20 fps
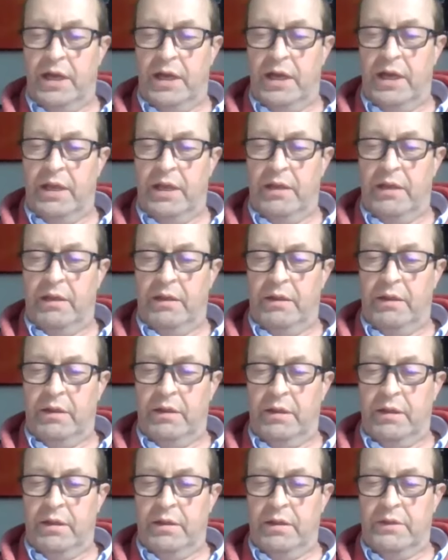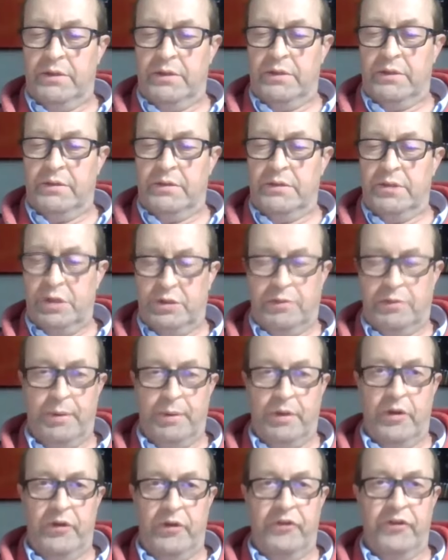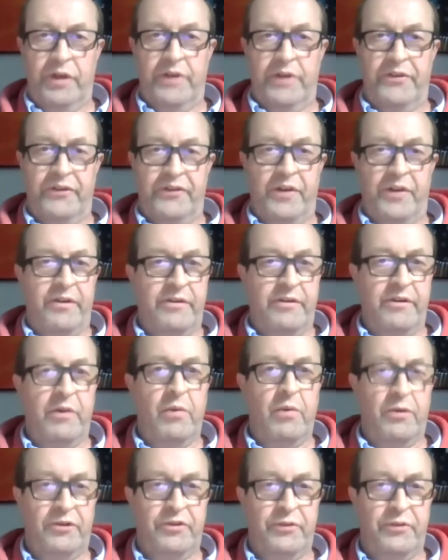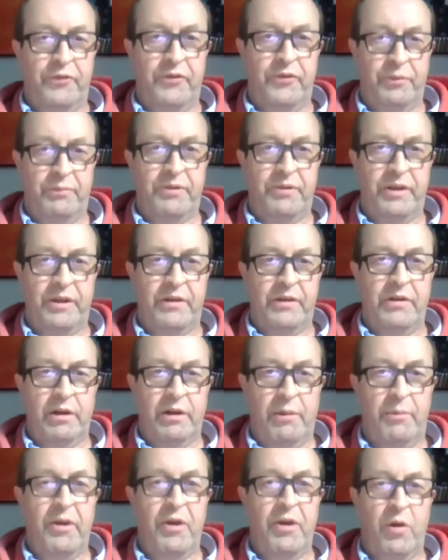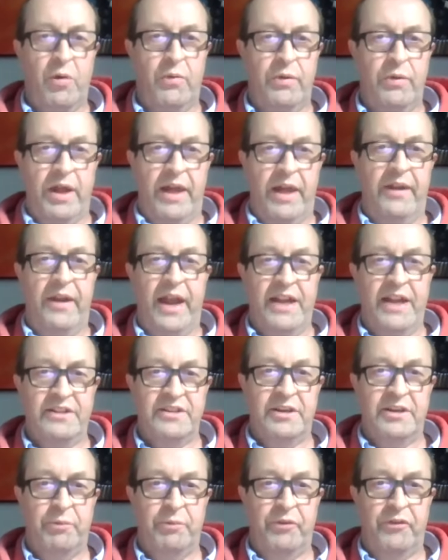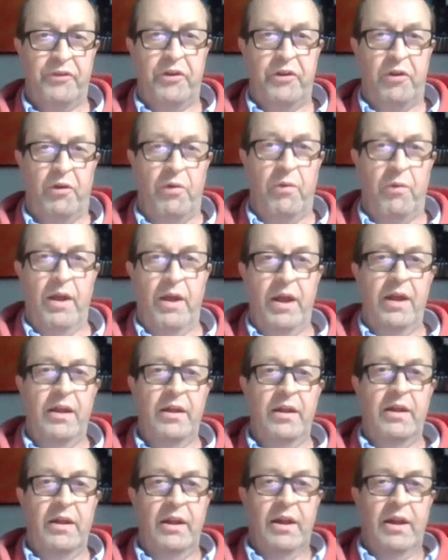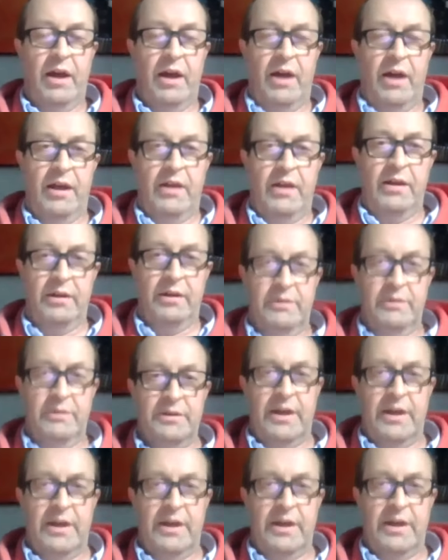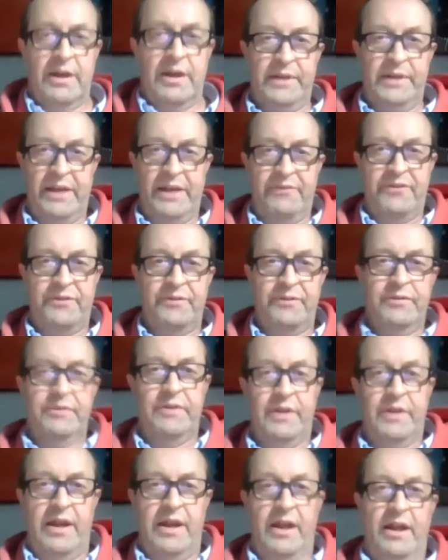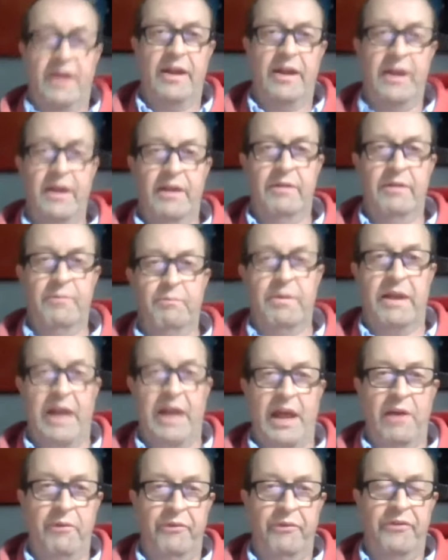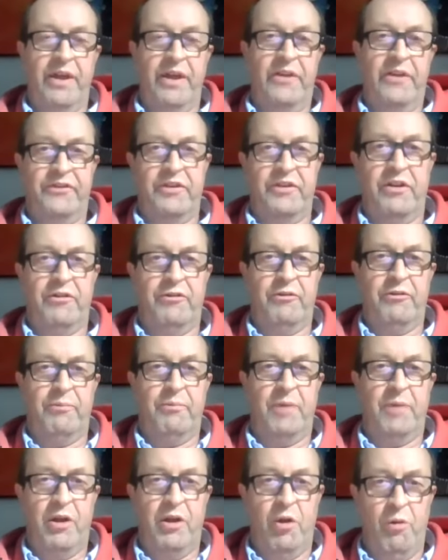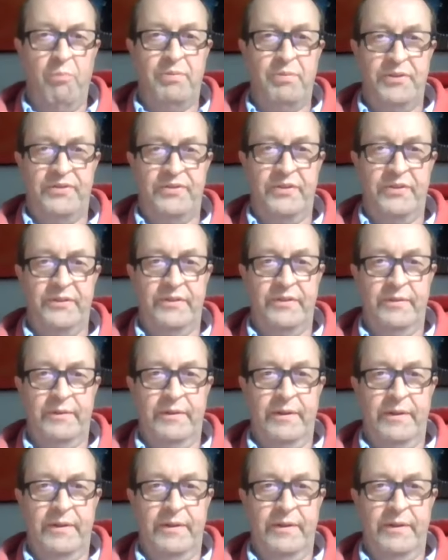I took the plunge and decided I wanted to do something on my own. And 18 months ago, I left McGann's and started my own business